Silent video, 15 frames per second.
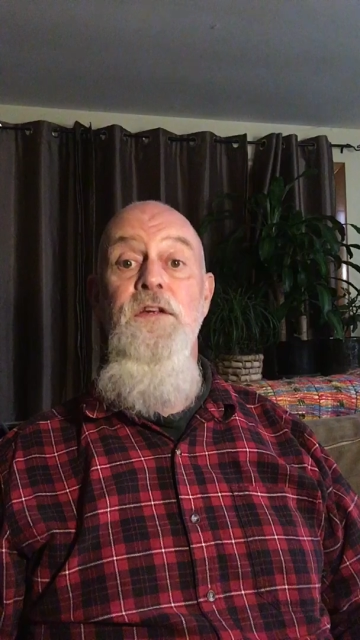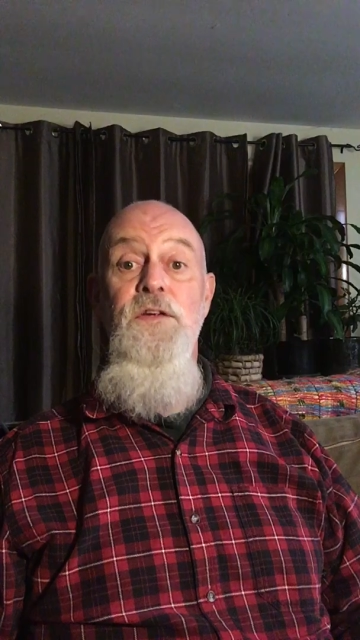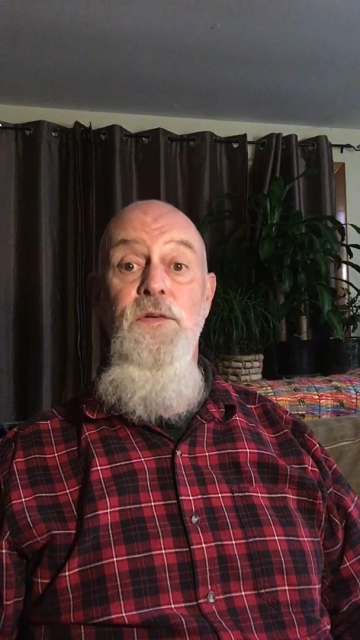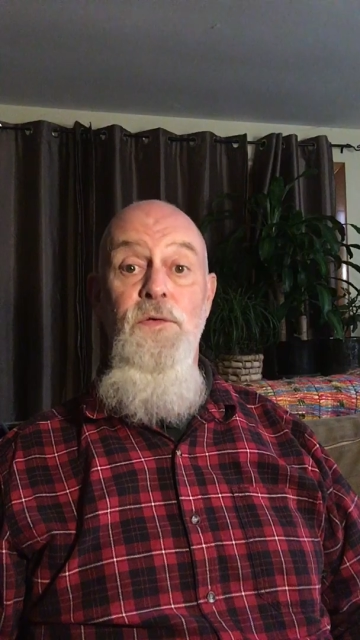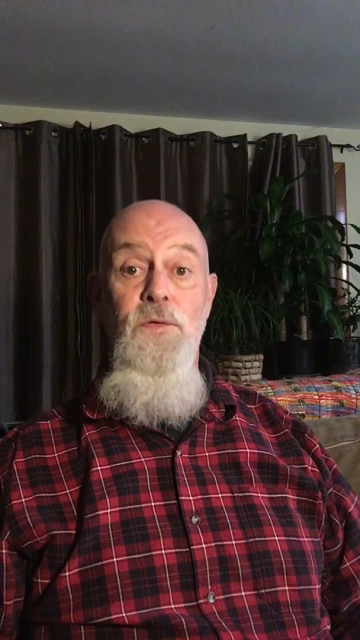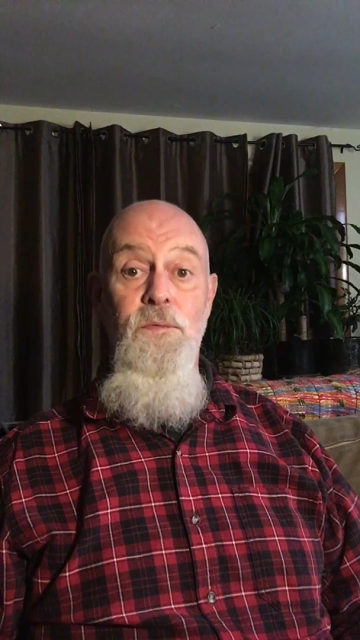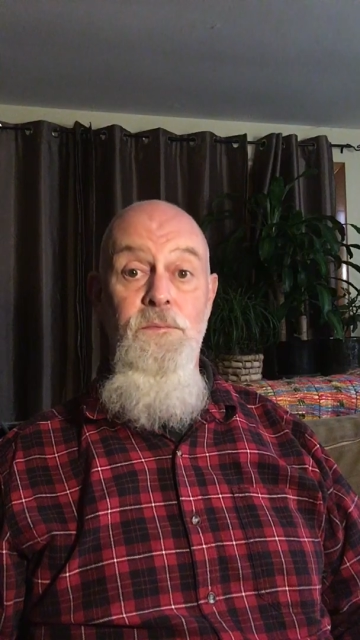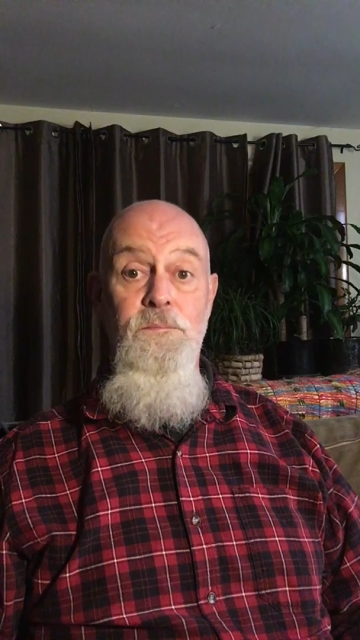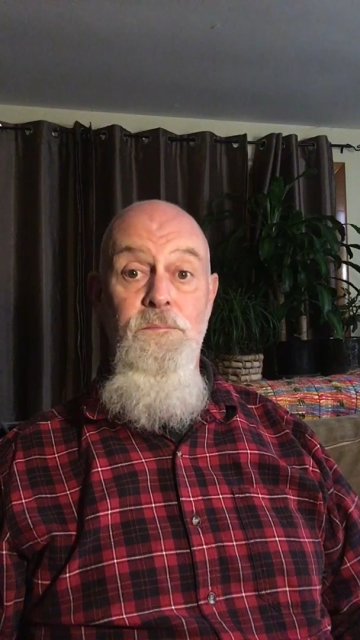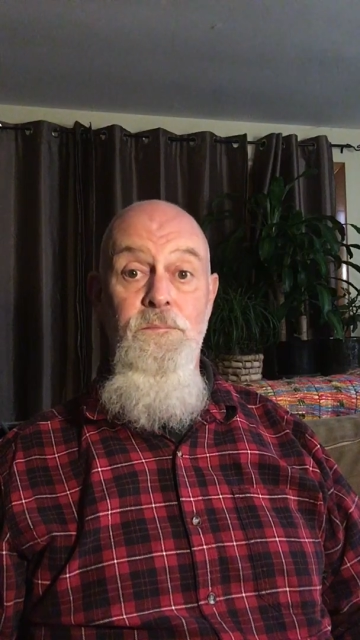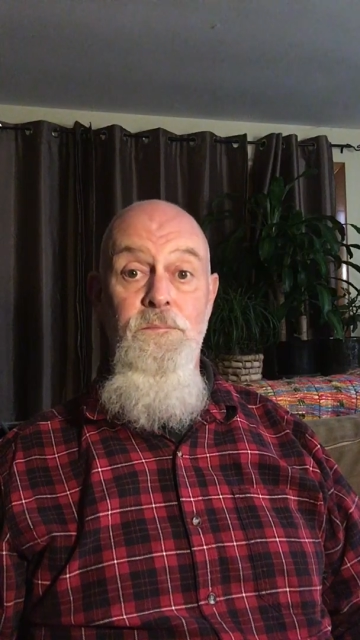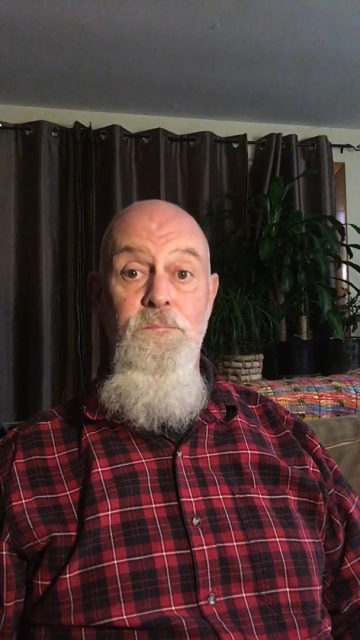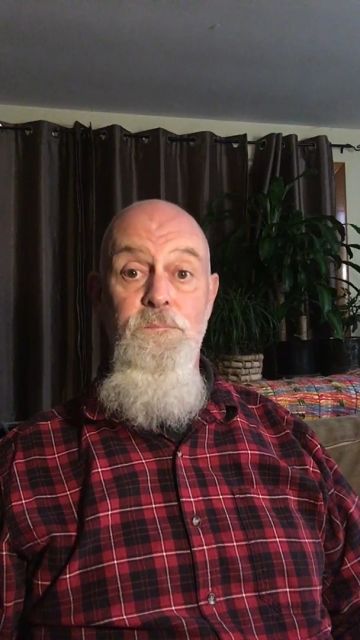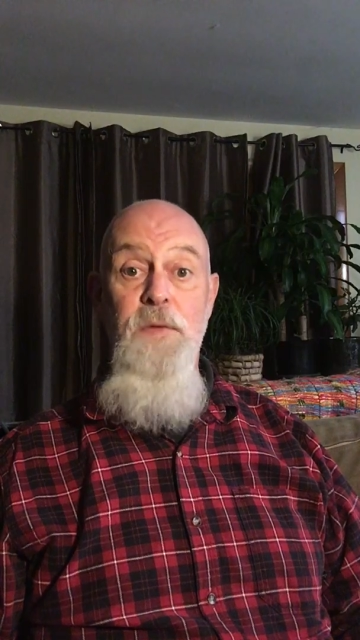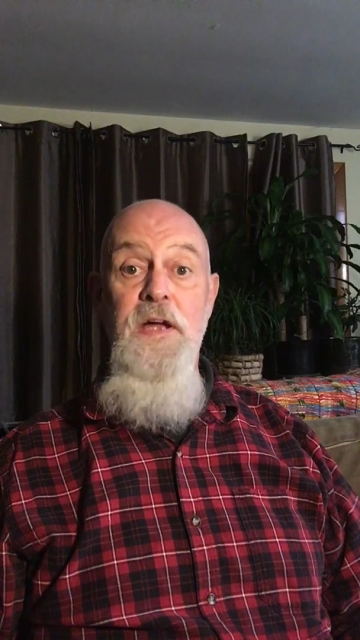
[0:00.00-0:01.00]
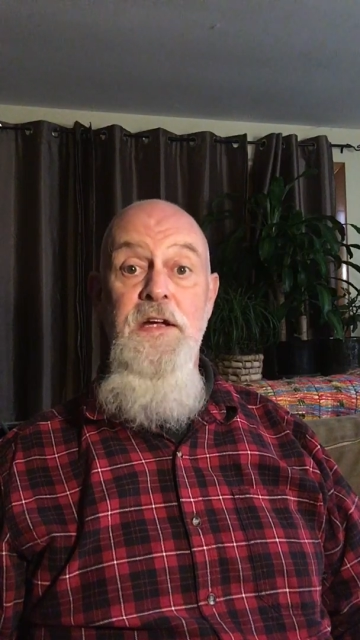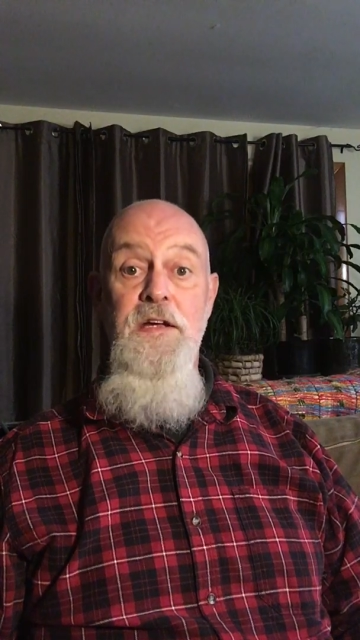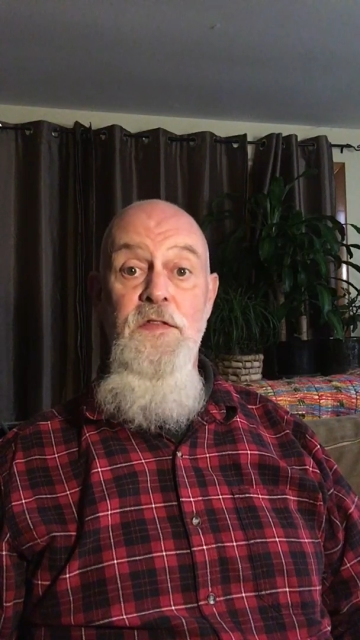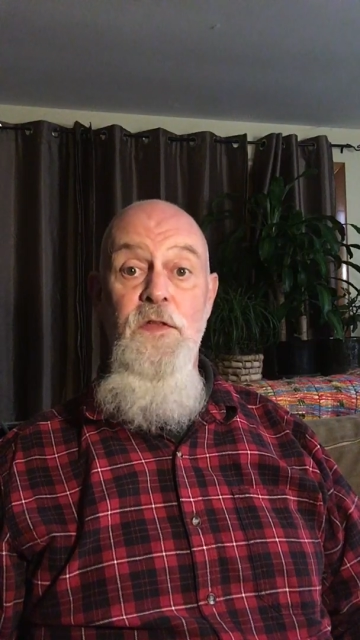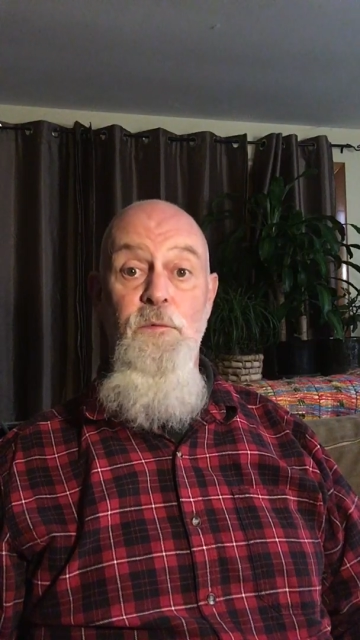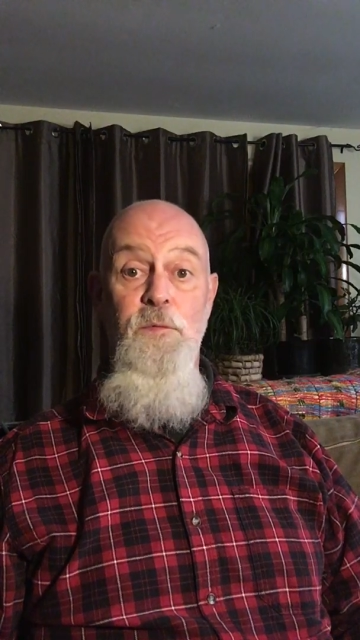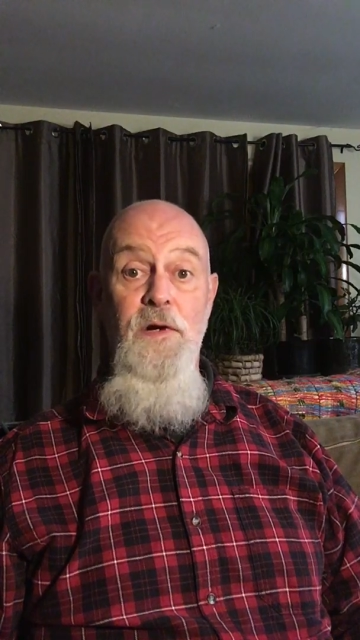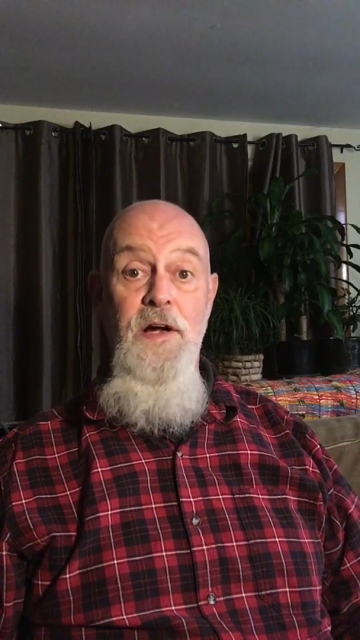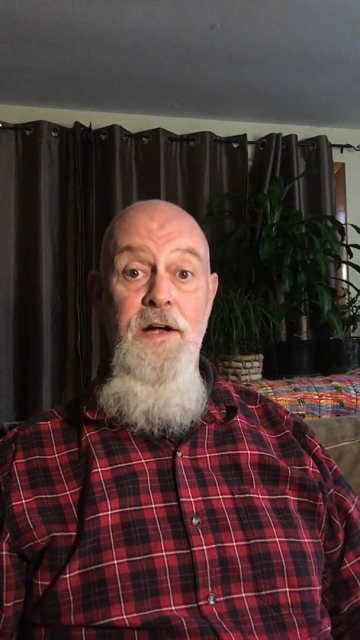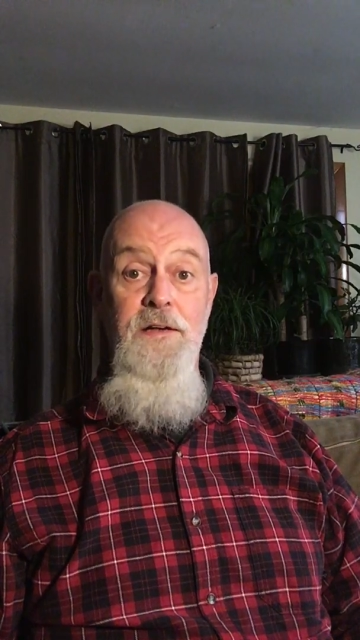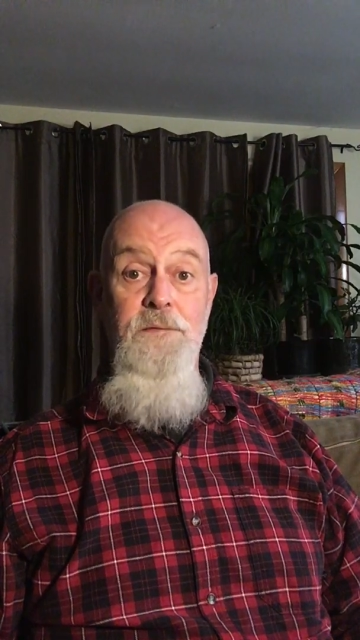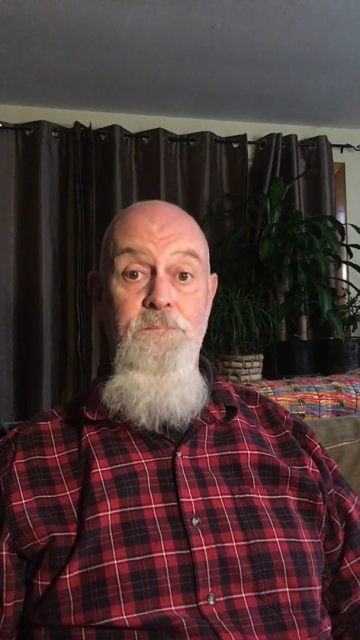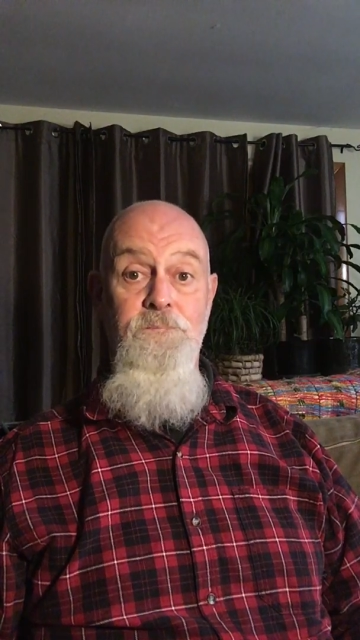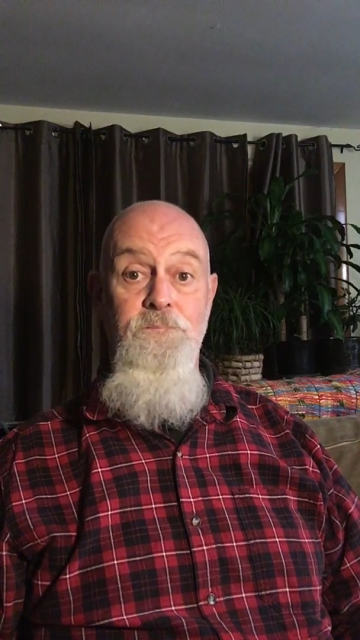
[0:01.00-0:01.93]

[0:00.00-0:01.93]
You, baking the bread,